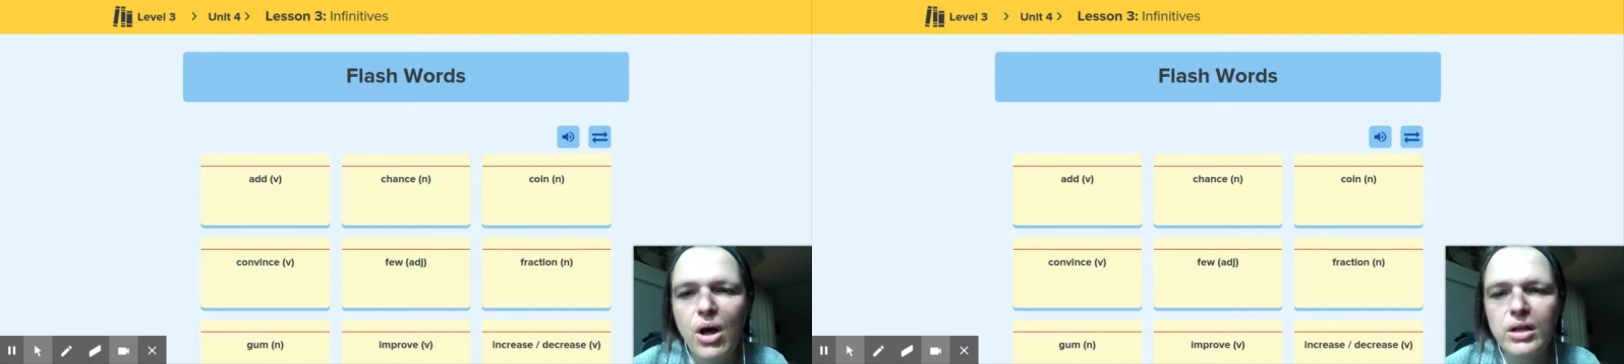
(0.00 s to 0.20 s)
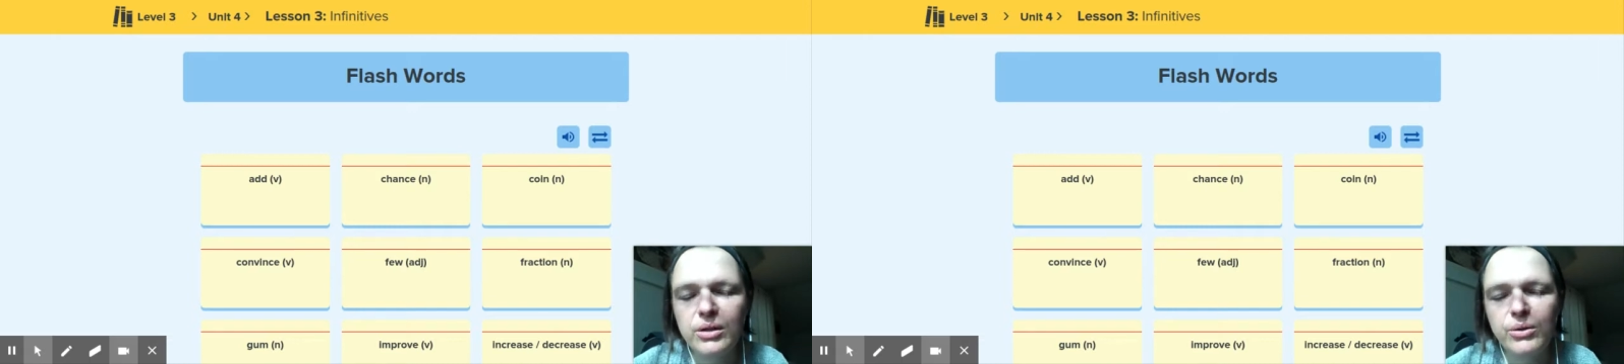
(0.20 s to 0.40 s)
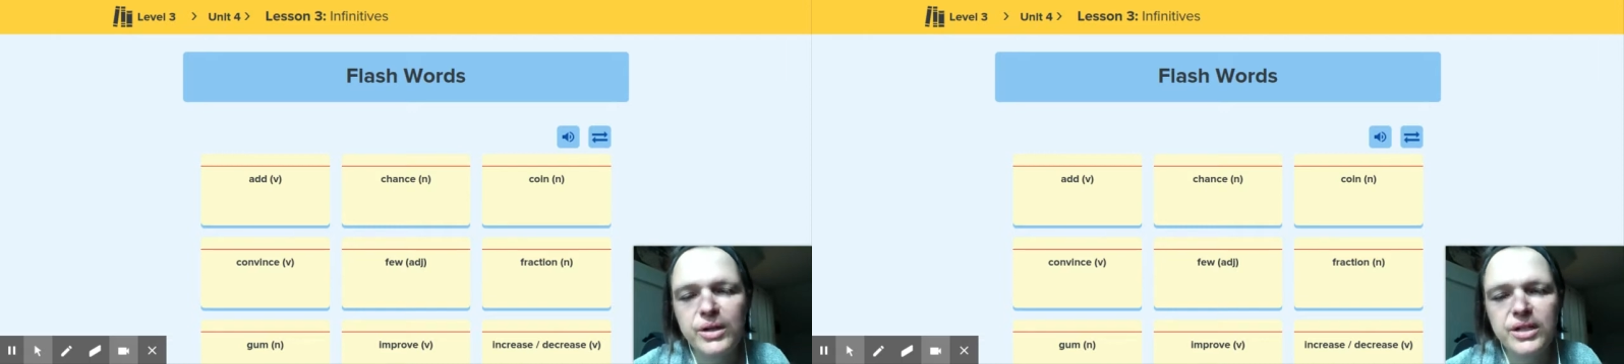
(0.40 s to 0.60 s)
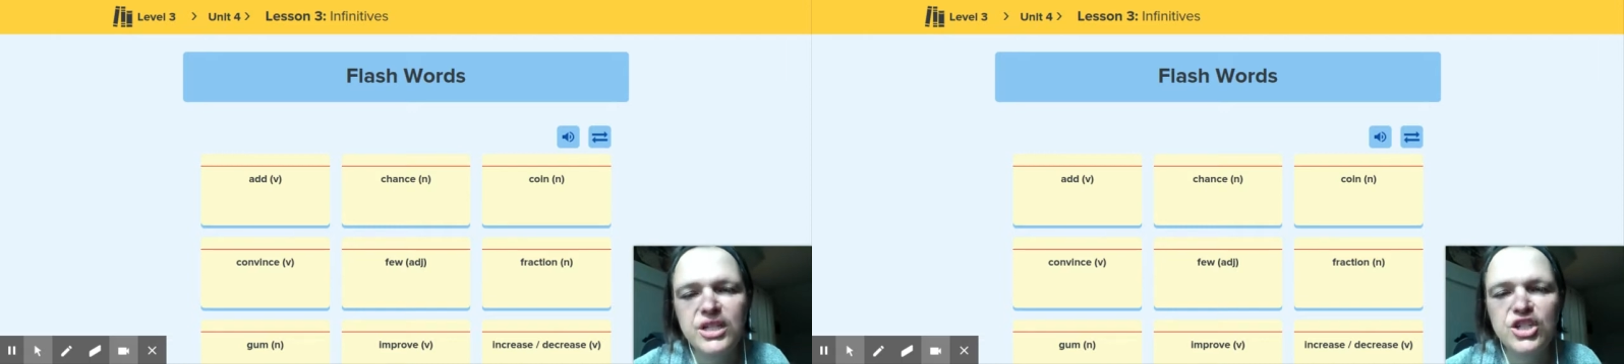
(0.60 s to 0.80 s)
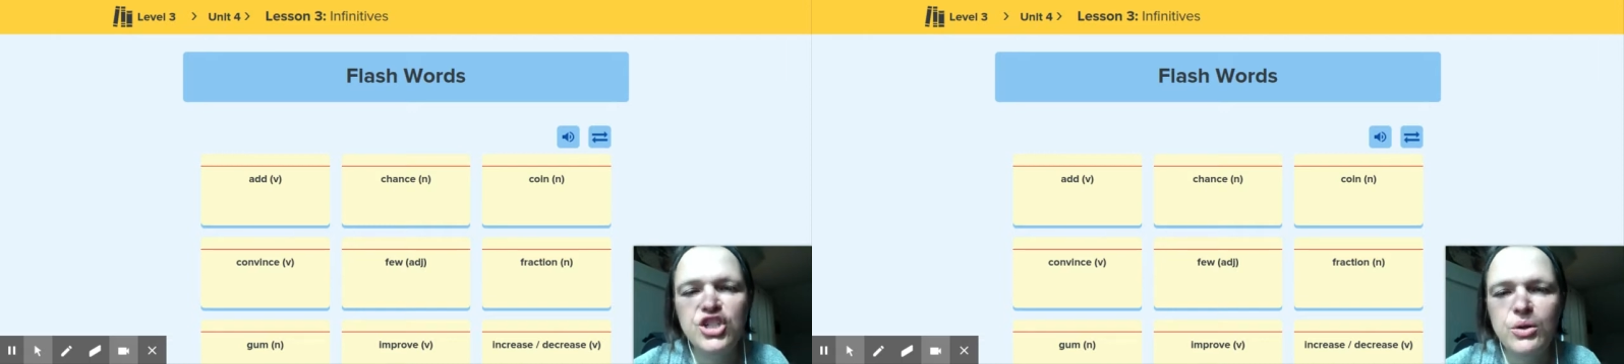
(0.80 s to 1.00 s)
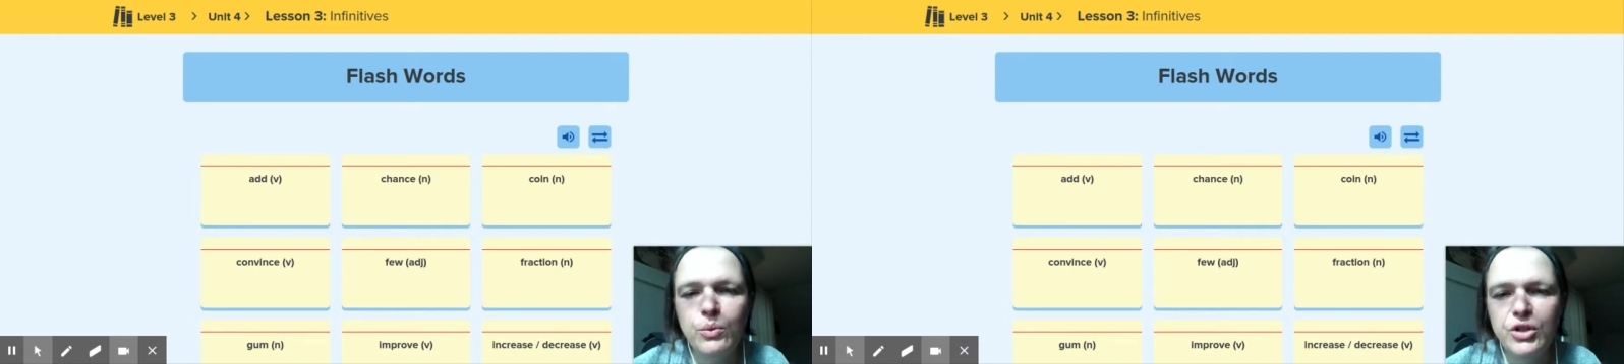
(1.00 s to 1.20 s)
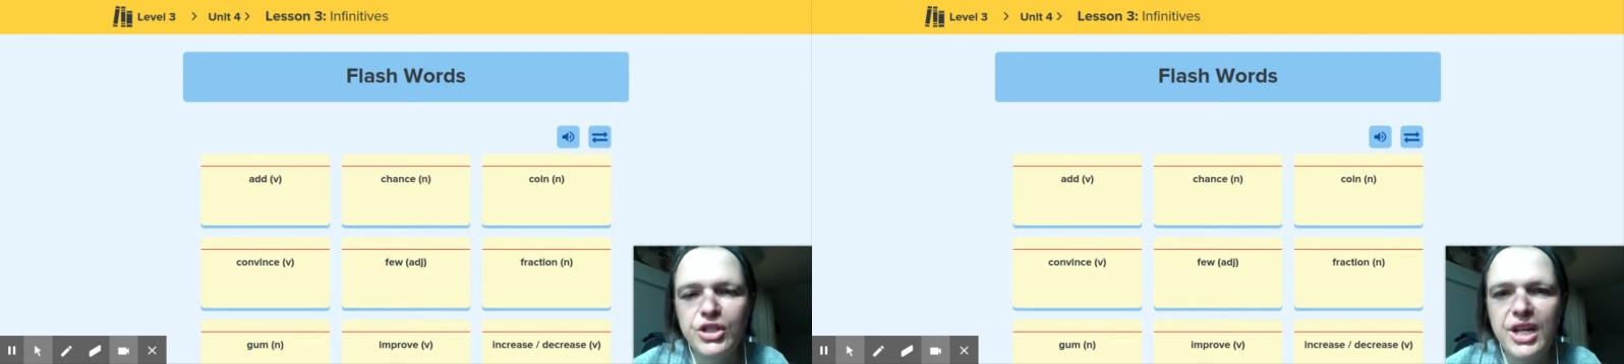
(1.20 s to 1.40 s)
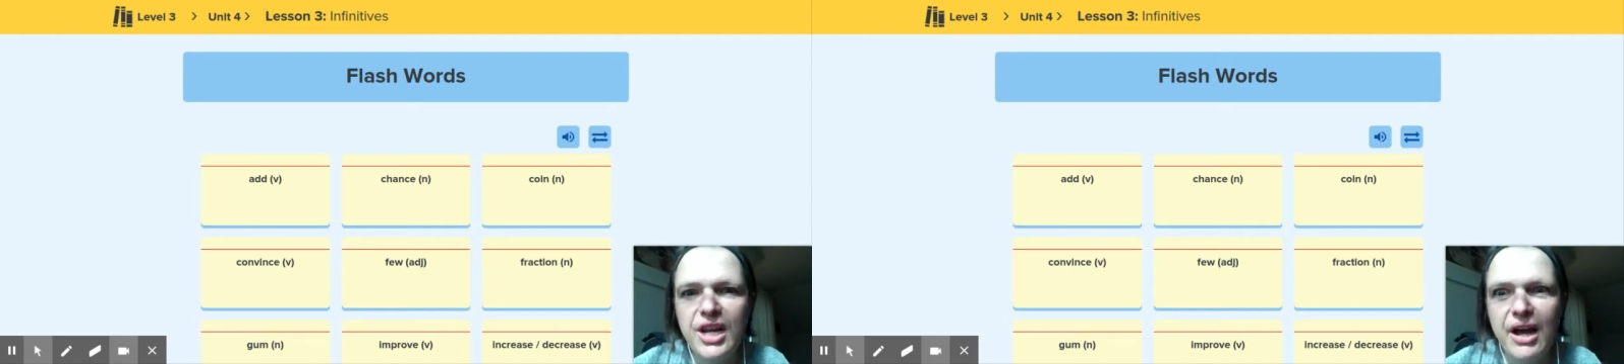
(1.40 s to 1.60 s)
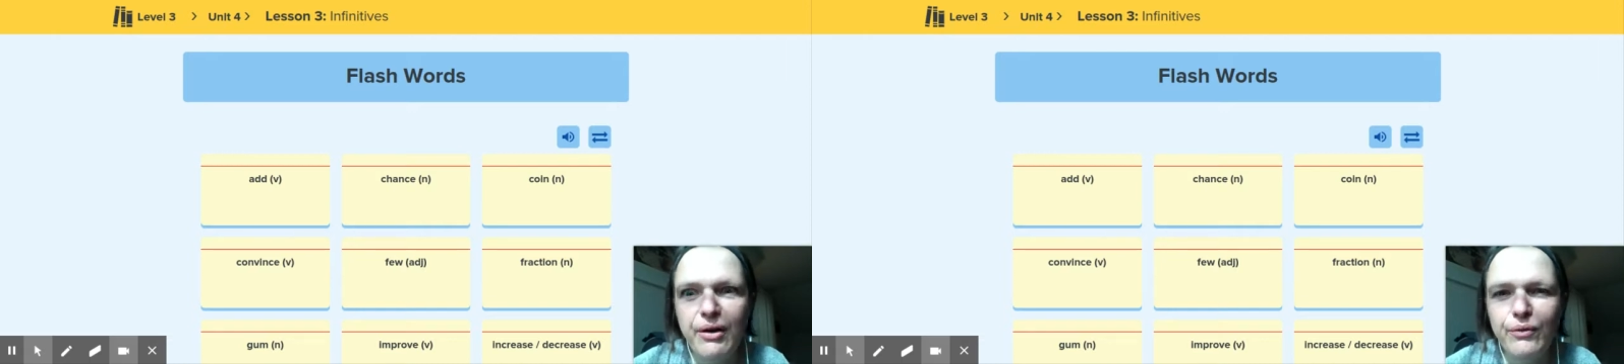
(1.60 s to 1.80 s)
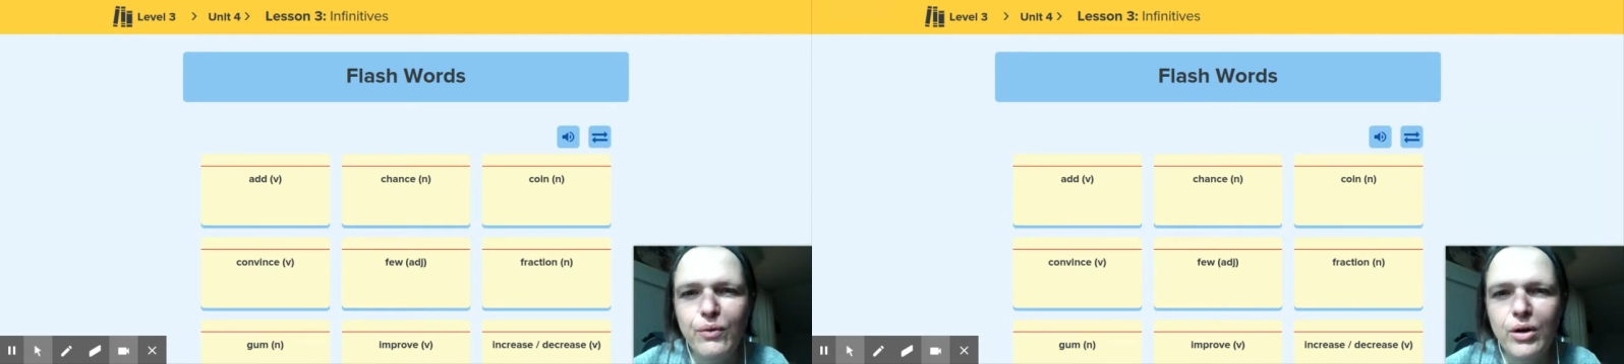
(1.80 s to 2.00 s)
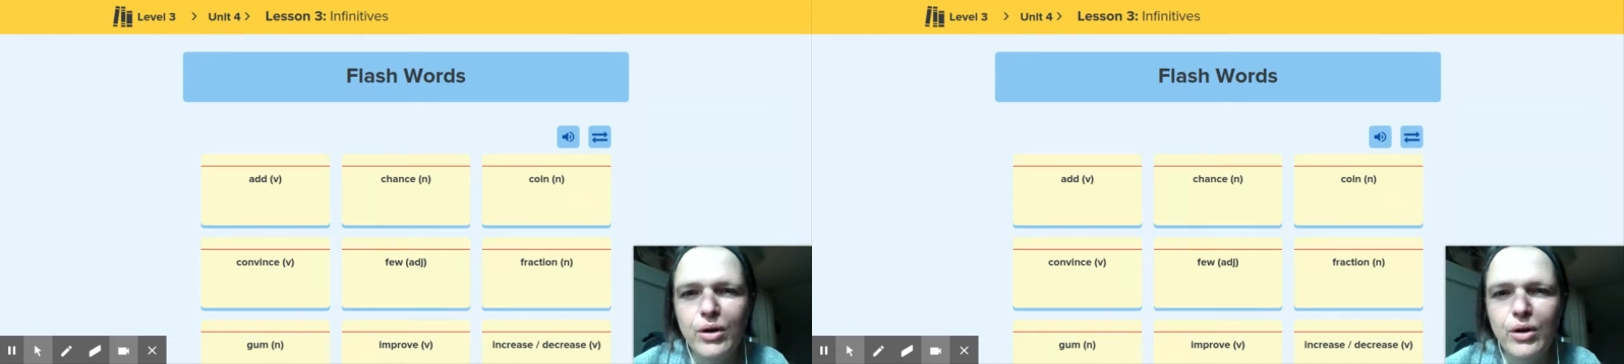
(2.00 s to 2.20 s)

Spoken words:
Also addition, which is the noun form,